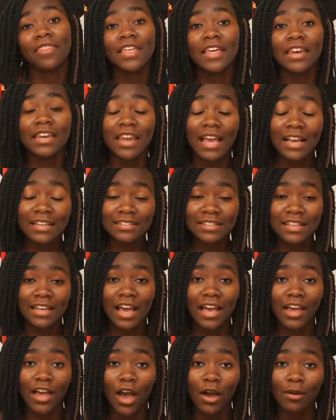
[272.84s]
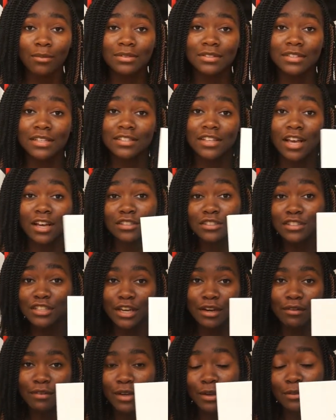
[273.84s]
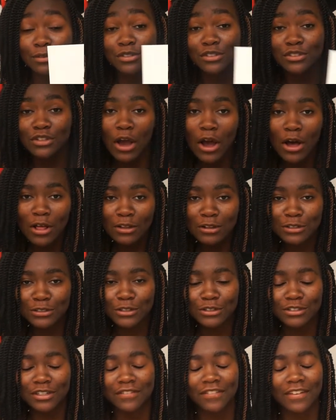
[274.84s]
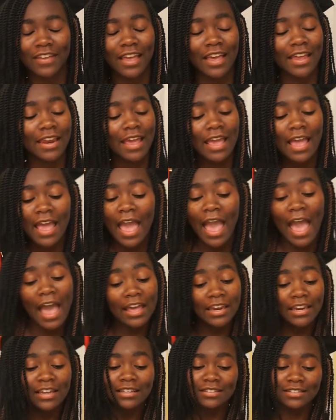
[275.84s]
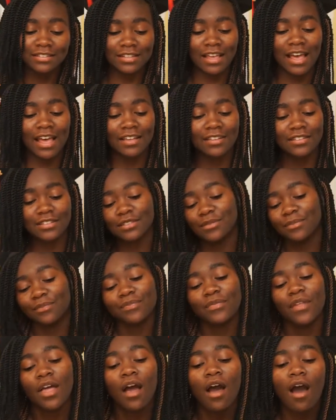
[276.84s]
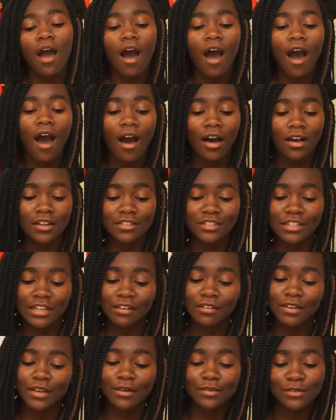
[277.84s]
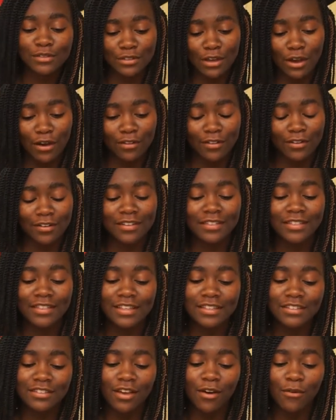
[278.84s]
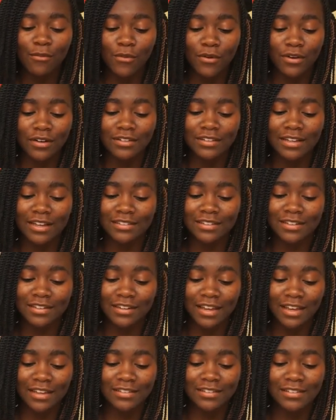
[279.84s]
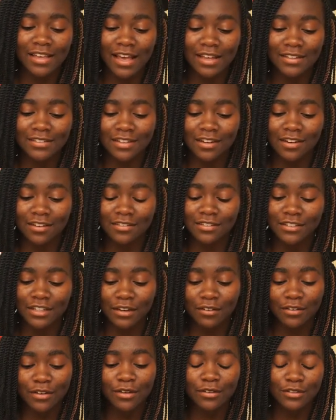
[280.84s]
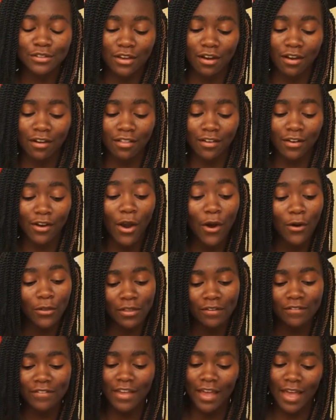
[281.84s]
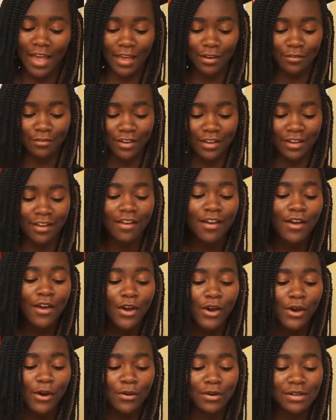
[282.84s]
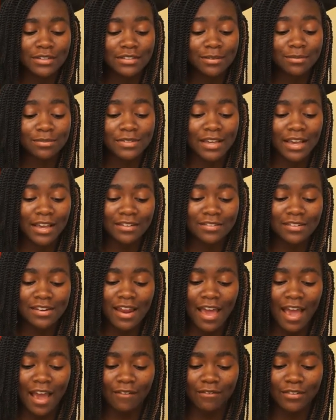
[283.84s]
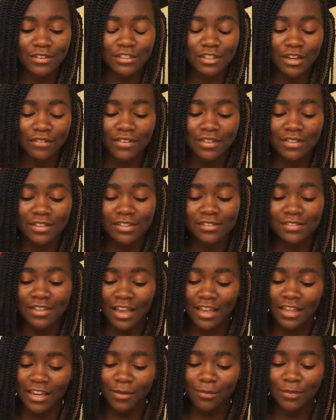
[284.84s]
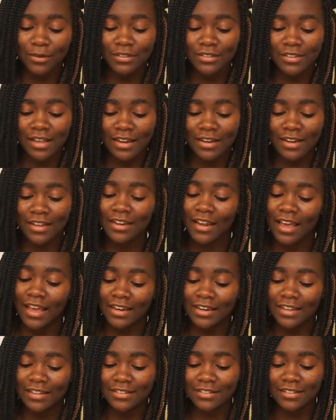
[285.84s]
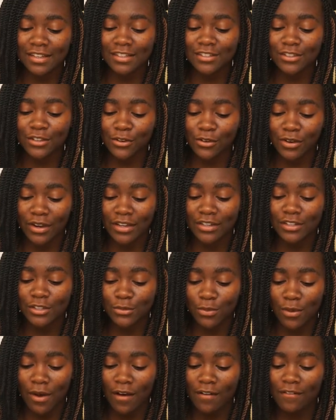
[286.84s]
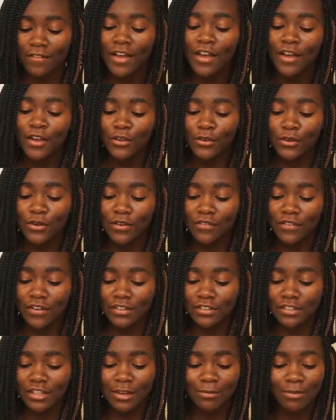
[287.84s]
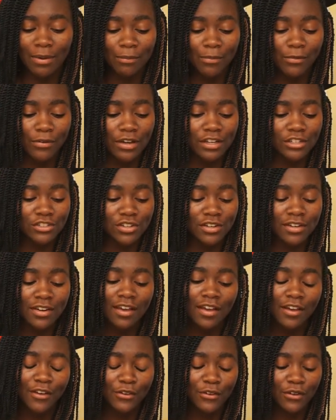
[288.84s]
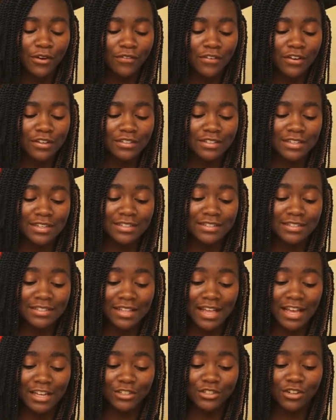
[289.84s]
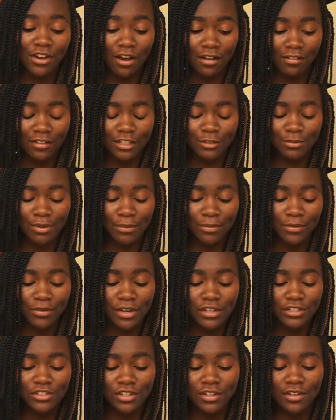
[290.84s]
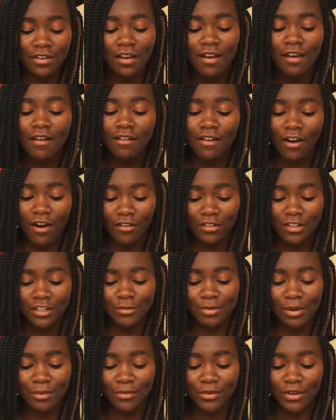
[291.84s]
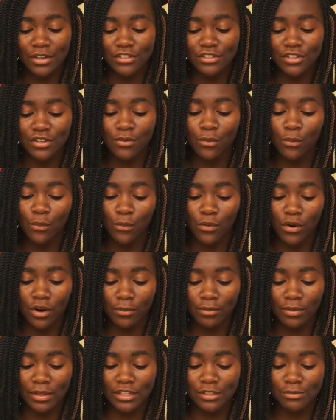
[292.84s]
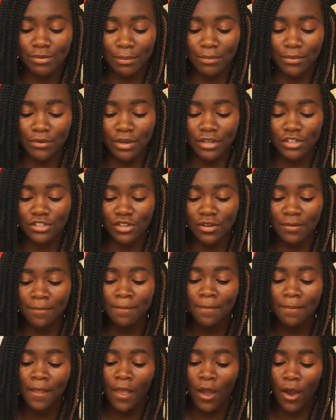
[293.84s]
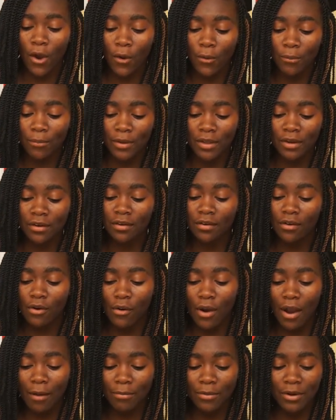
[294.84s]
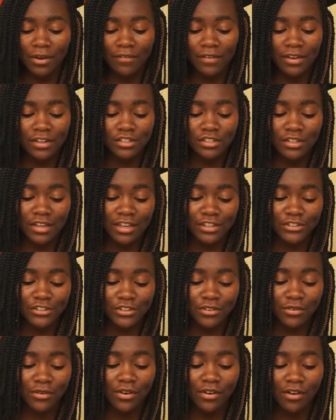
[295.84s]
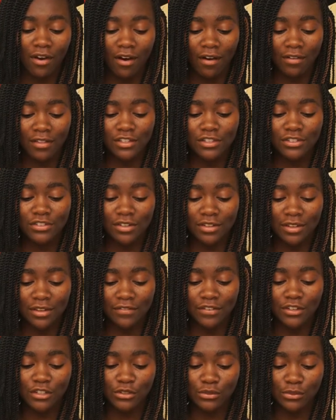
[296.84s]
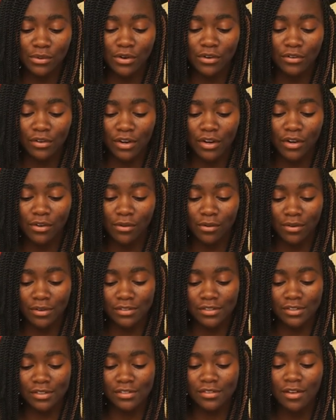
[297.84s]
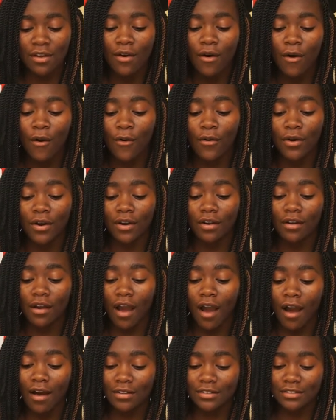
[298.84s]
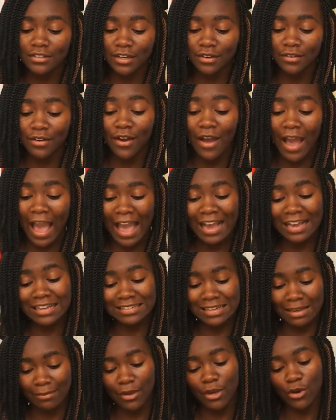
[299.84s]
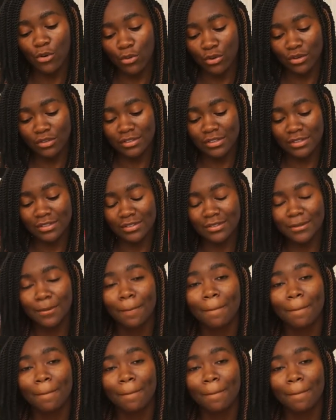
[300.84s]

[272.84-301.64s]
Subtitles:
The next thing I got was this Ontario Scholar Certificate, and it says, Ontario Scholar. This award designates as an Ontario Scholar Olivia Henry, who has obtained an average of at least 80% in any 6th grade 12 university preparation, university/college preparation, college preparation, workplace preparation, open, cooperative education, or college-delivered dual-credit courses, or Ontario academic courses.